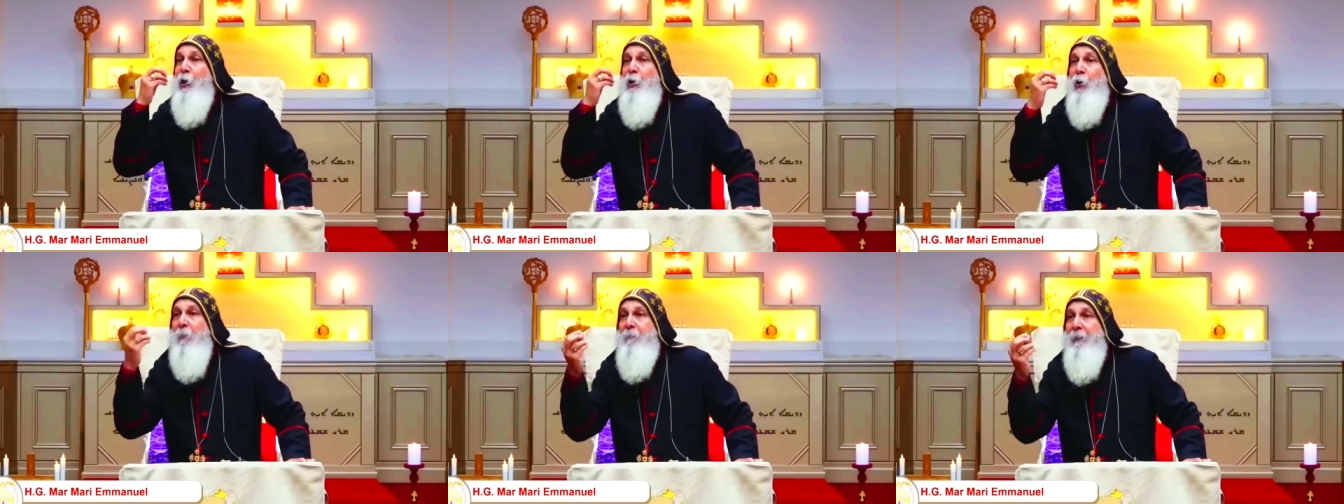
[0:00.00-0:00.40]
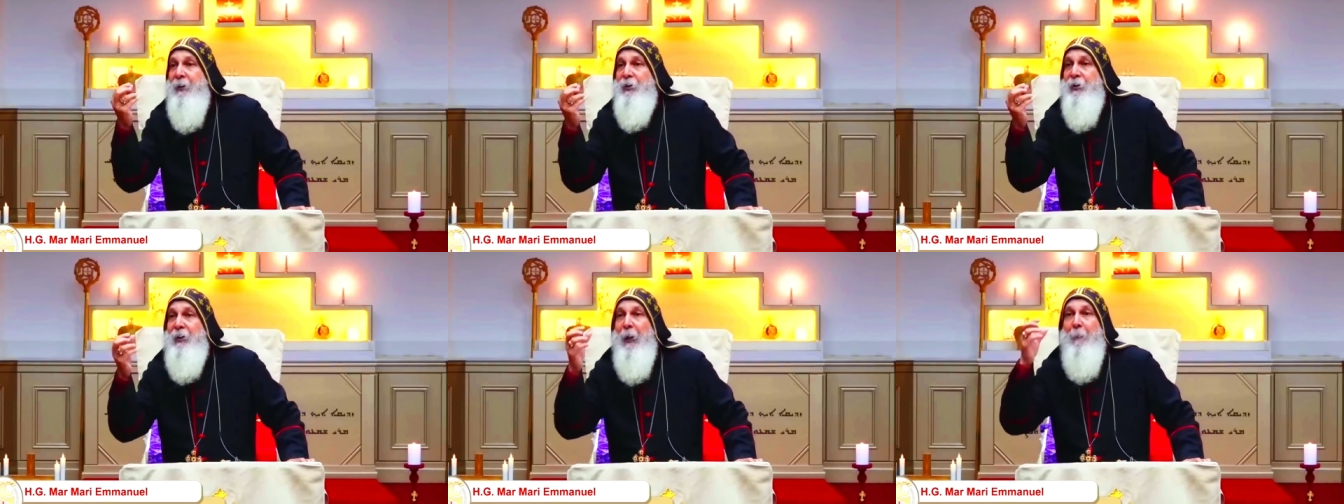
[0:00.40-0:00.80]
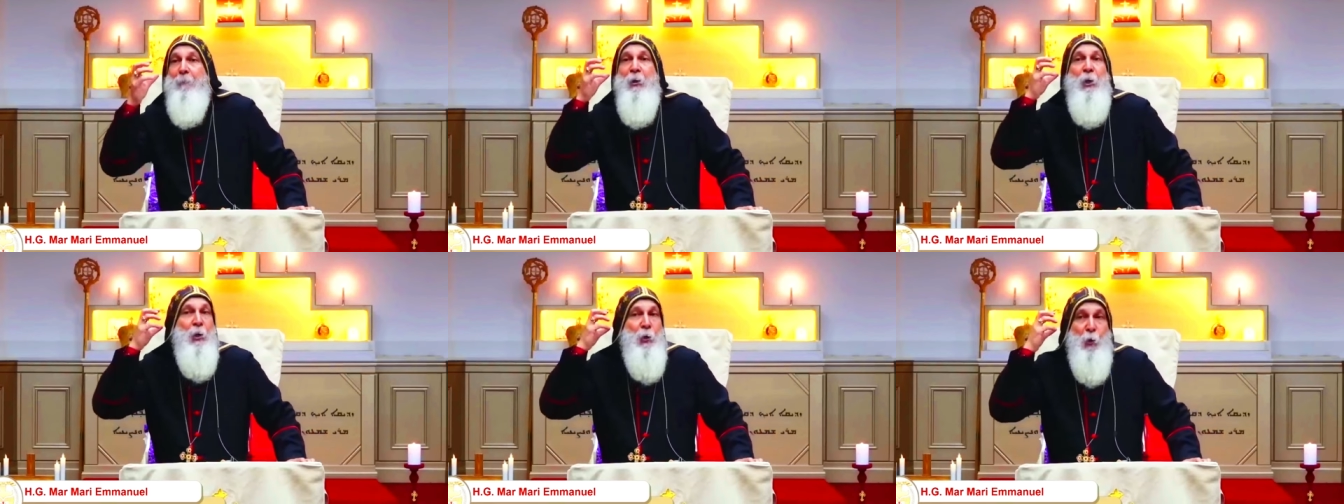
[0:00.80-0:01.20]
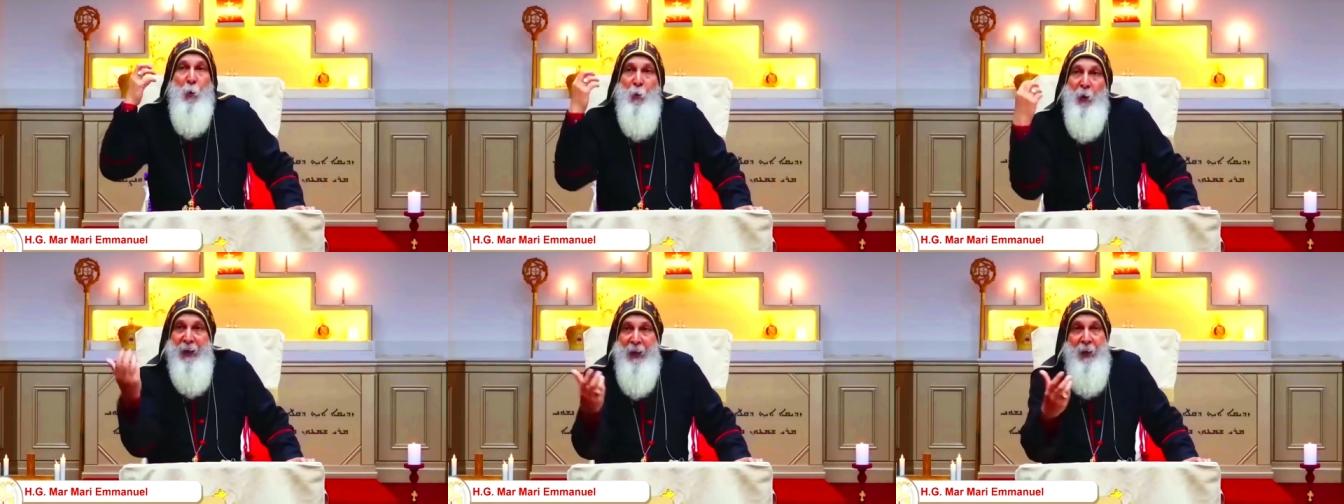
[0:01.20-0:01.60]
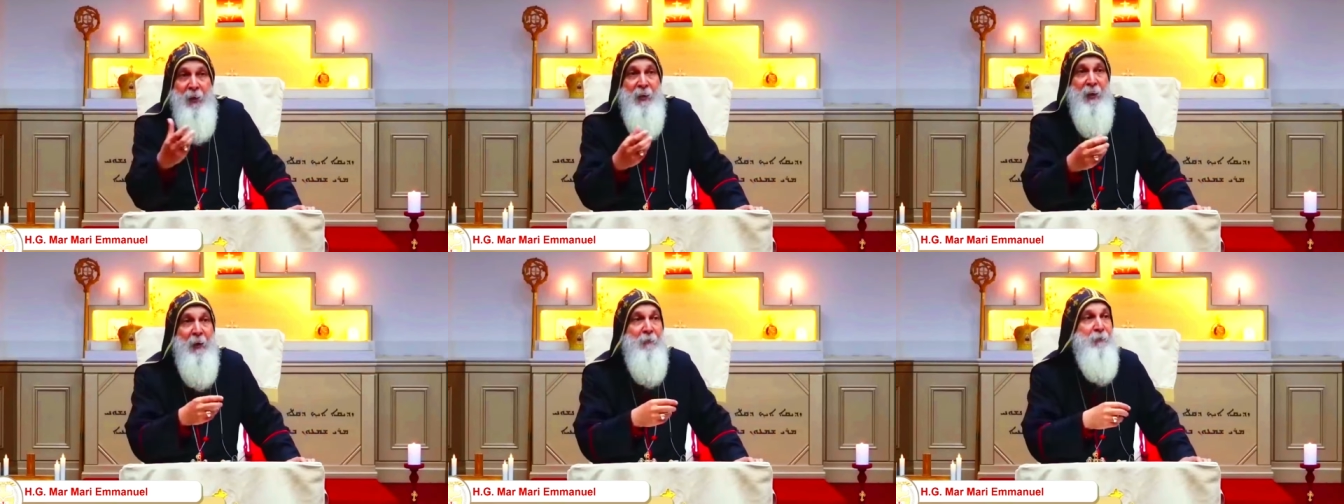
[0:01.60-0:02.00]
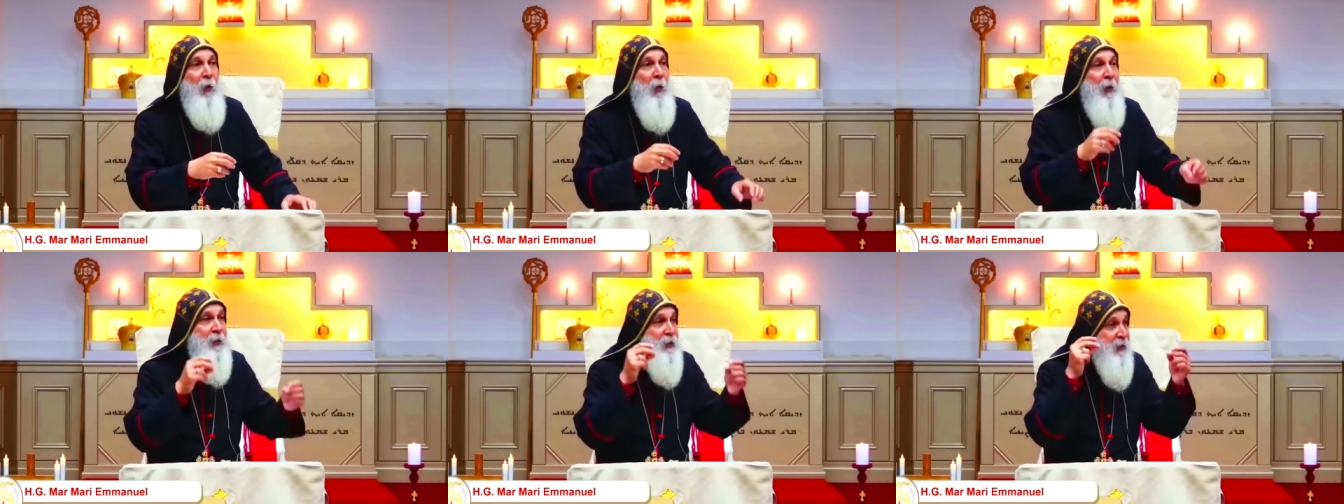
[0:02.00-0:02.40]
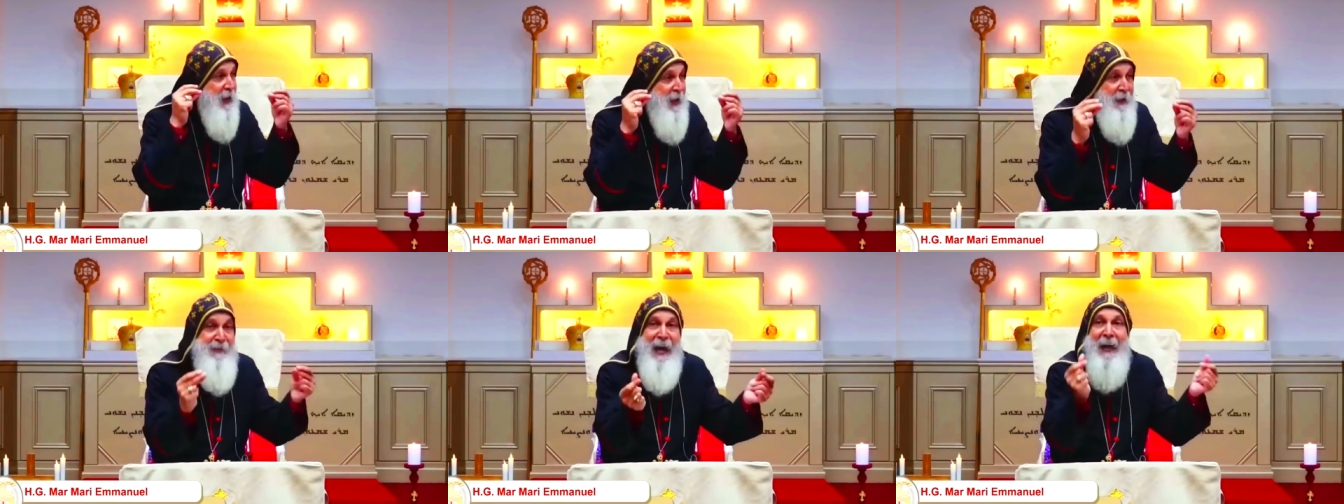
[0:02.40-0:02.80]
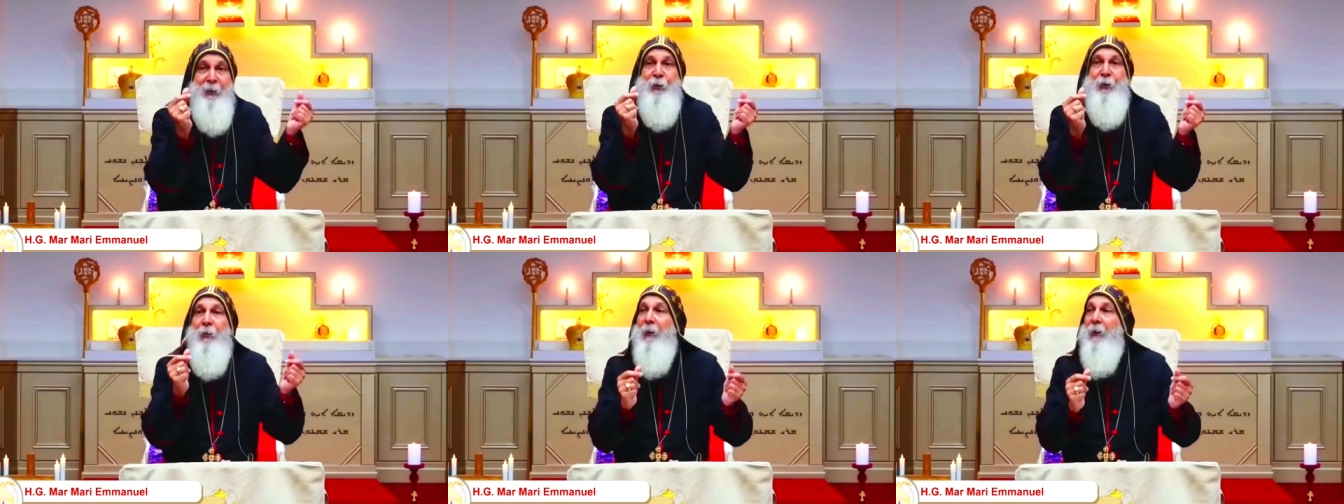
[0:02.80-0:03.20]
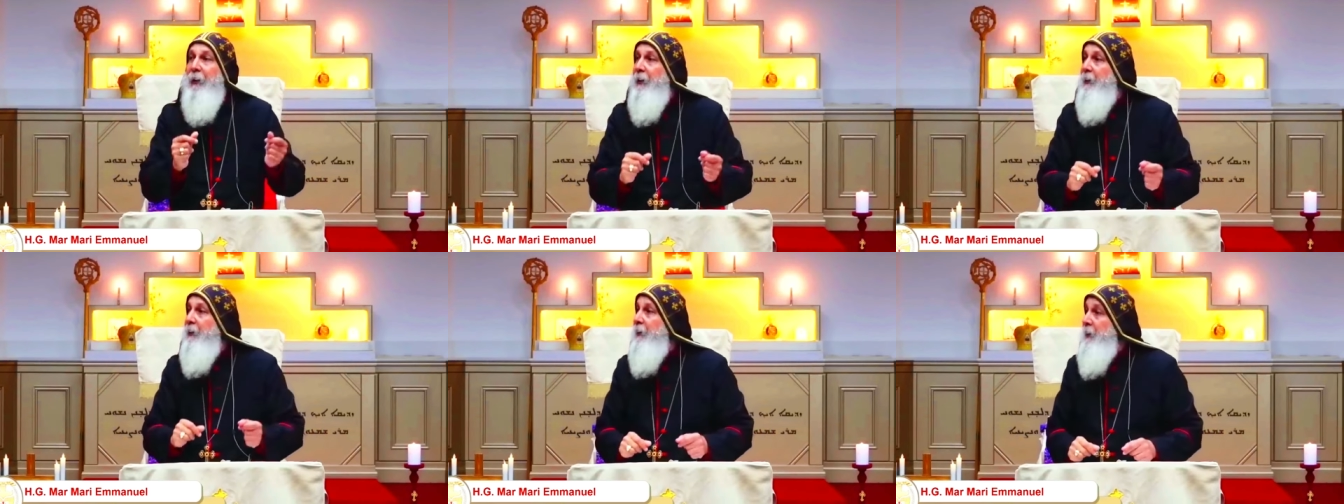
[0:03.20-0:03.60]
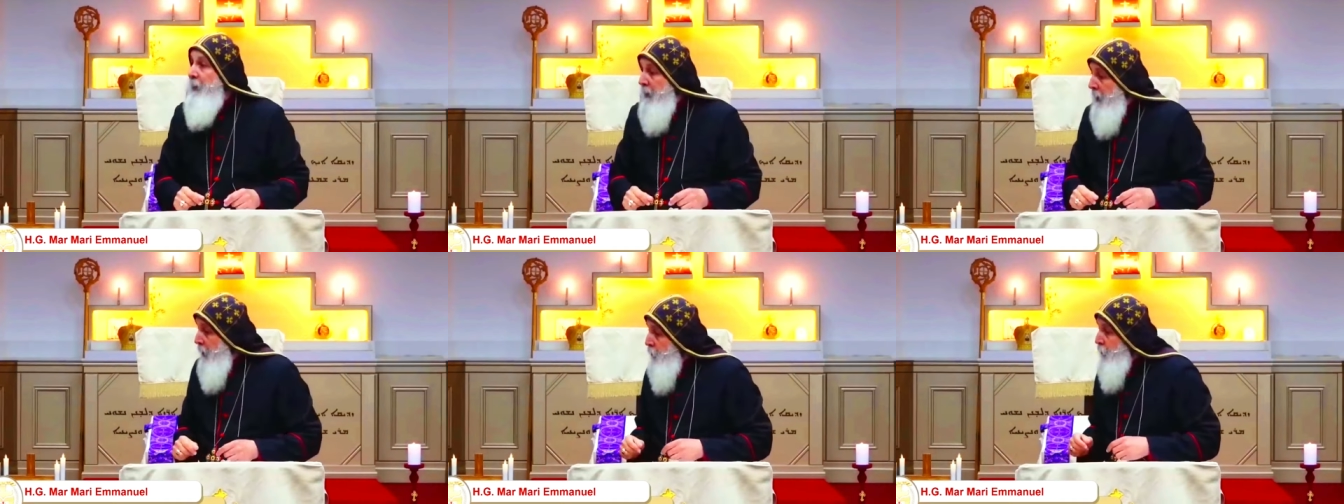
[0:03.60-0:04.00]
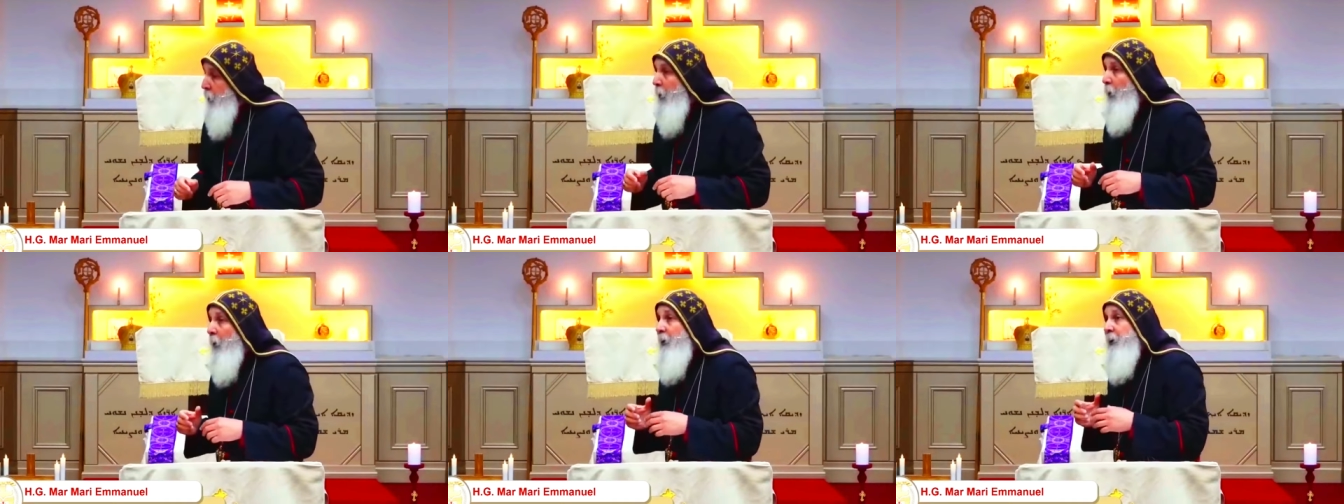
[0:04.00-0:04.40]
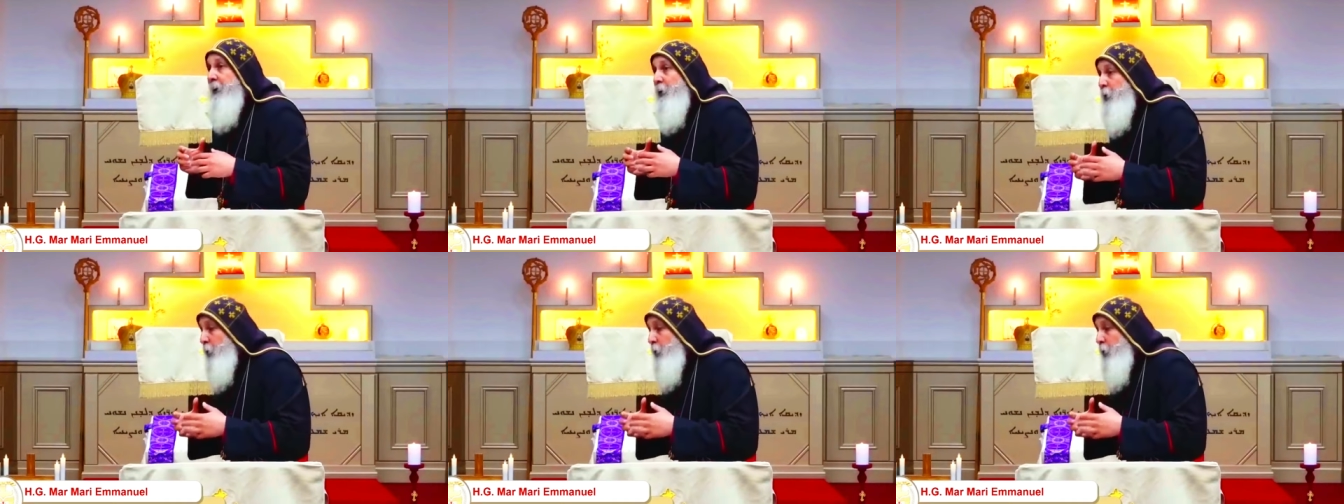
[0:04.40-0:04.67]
you miss them, you hear their voice naturally. So